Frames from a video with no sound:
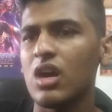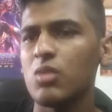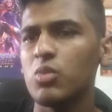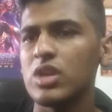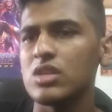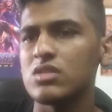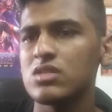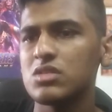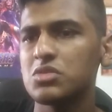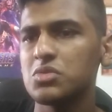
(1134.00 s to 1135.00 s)
Wait, is
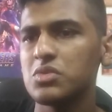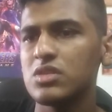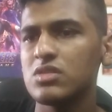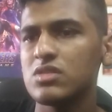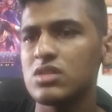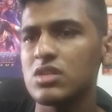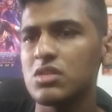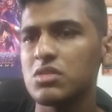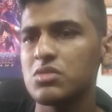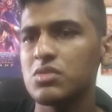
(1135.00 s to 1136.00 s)
it 2 years
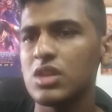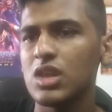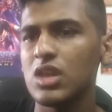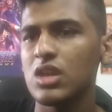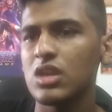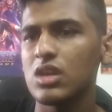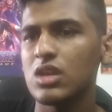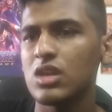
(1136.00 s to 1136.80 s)
including